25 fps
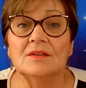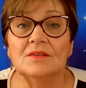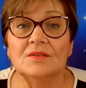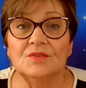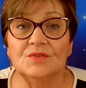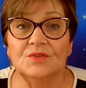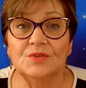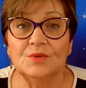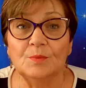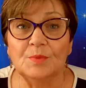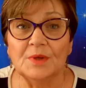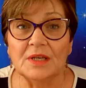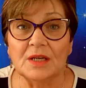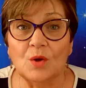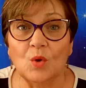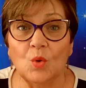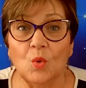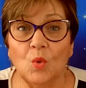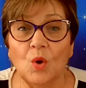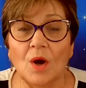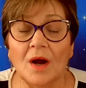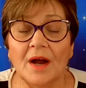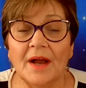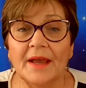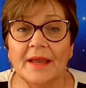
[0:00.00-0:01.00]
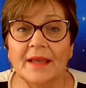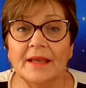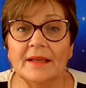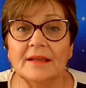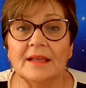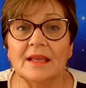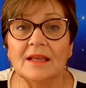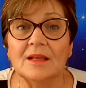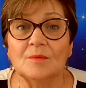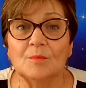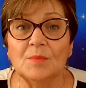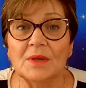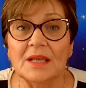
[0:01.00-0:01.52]
to be quiet
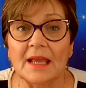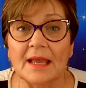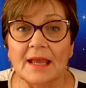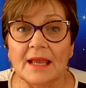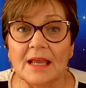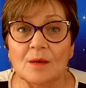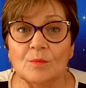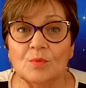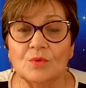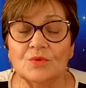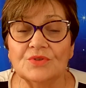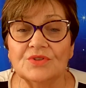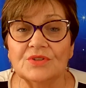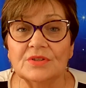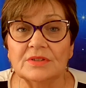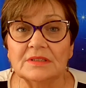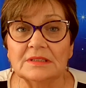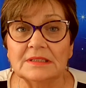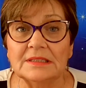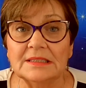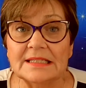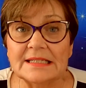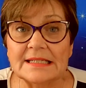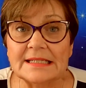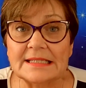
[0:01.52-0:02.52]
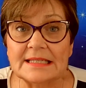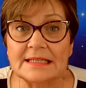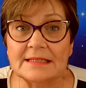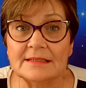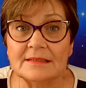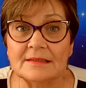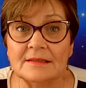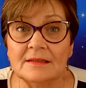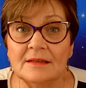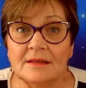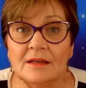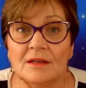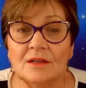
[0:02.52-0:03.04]
and be able to
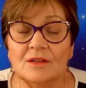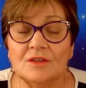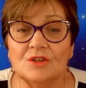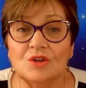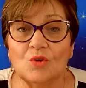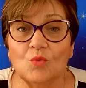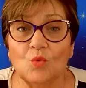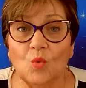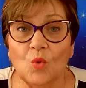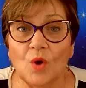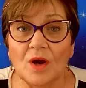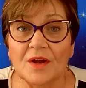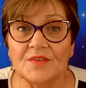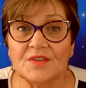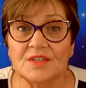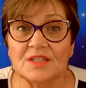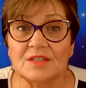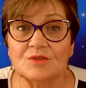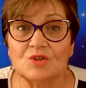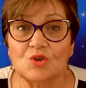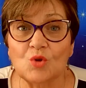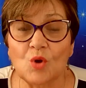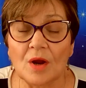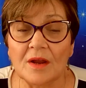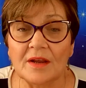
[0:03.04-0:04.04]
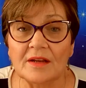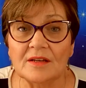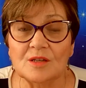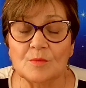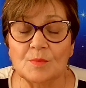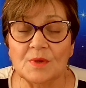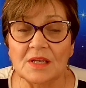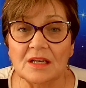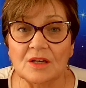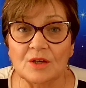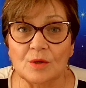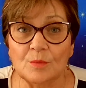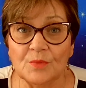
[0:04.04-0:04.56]
listen to what's trying to
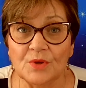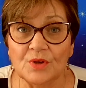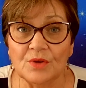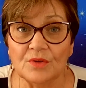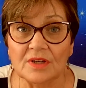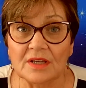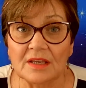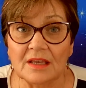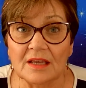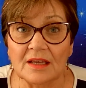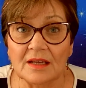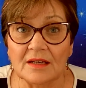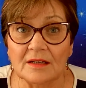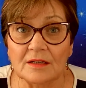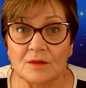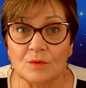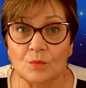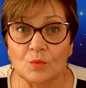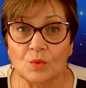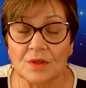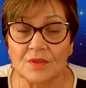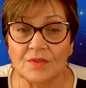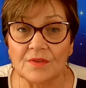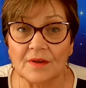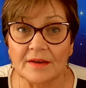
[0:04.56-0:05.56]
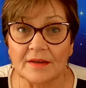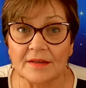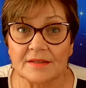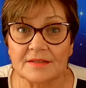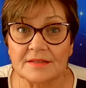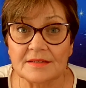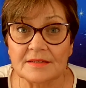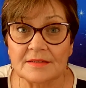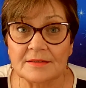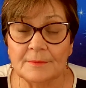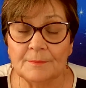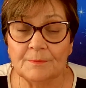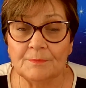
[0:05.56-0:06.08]
be communicated with
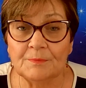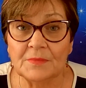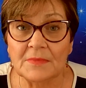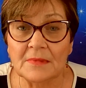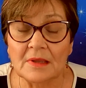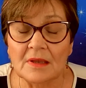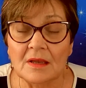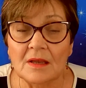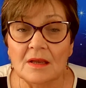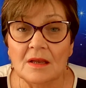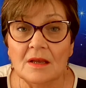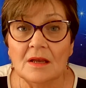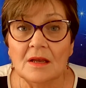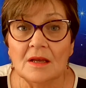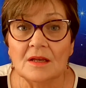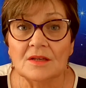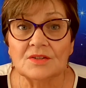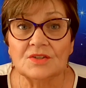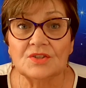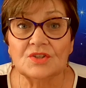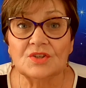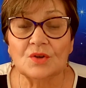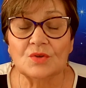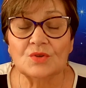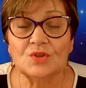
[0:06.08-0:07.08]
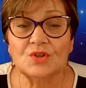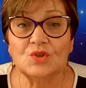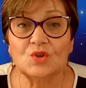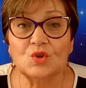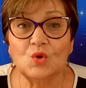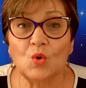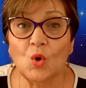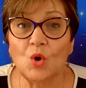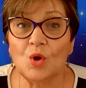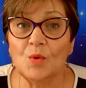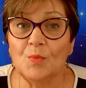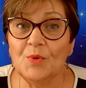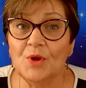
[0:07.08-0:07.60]
us. So
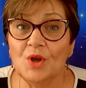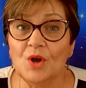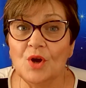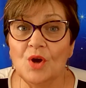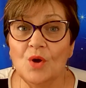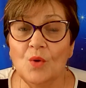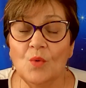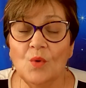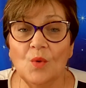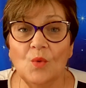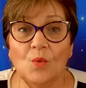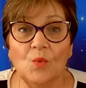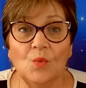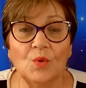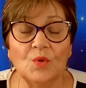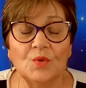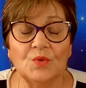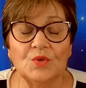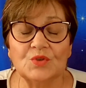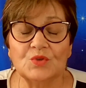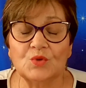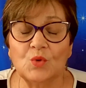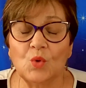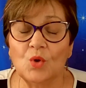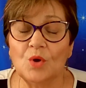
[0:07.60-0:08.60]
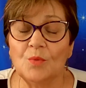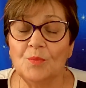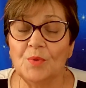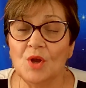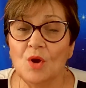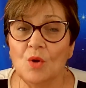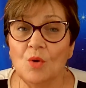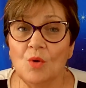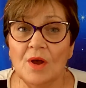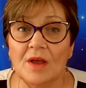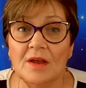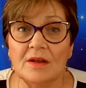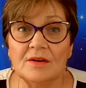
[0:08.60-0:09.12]
Scorpio
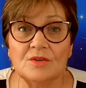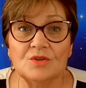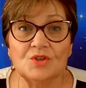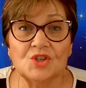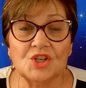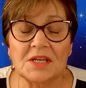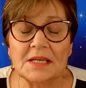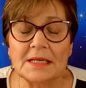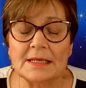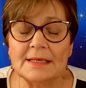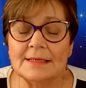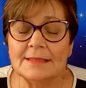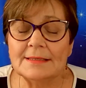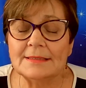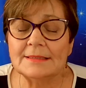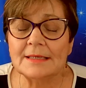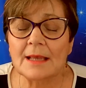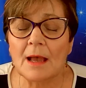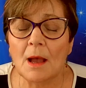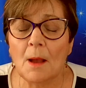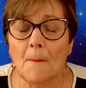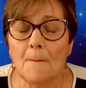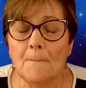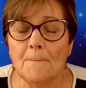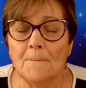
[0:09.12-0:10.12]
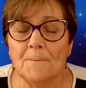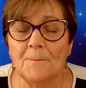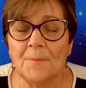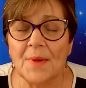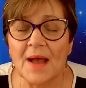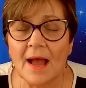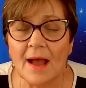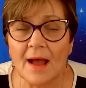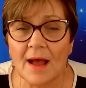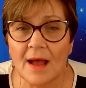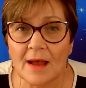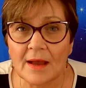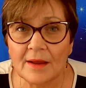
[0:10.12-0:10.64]
energy, it's a
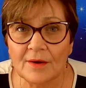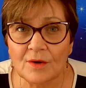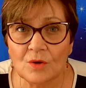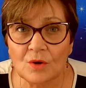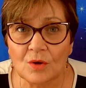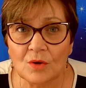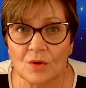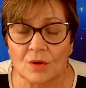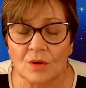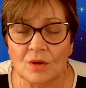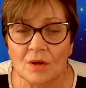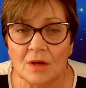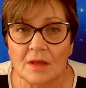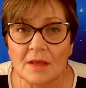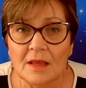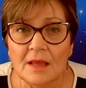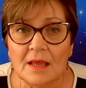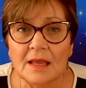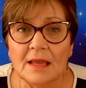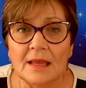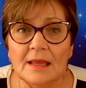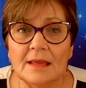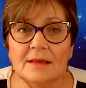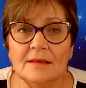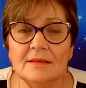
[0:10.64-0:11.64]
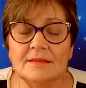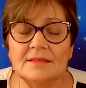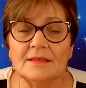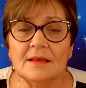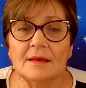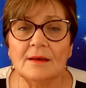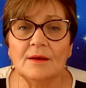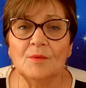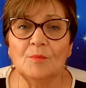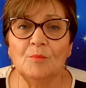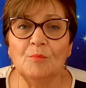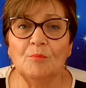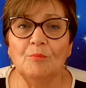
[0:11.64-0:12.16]
battle. It's
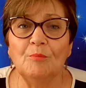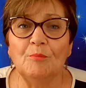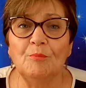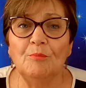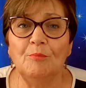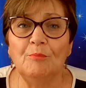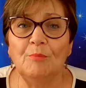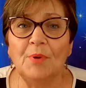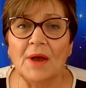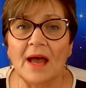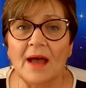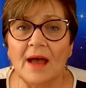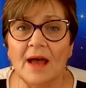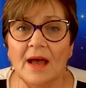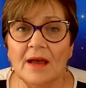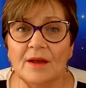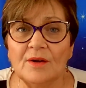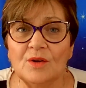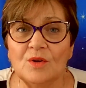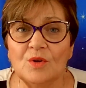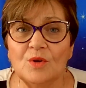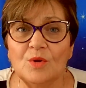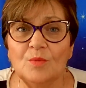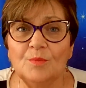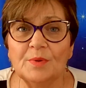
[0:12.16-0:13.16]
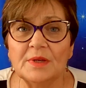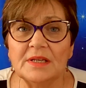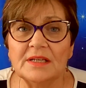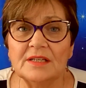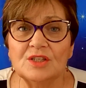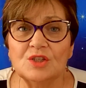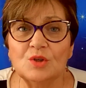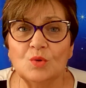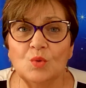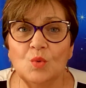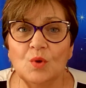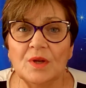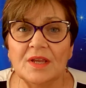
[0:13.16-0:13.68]
a battle
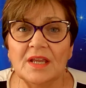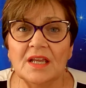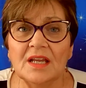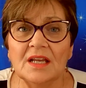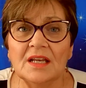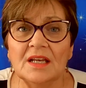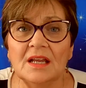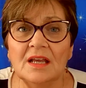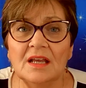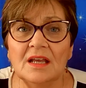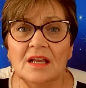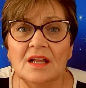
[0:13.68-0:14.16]
between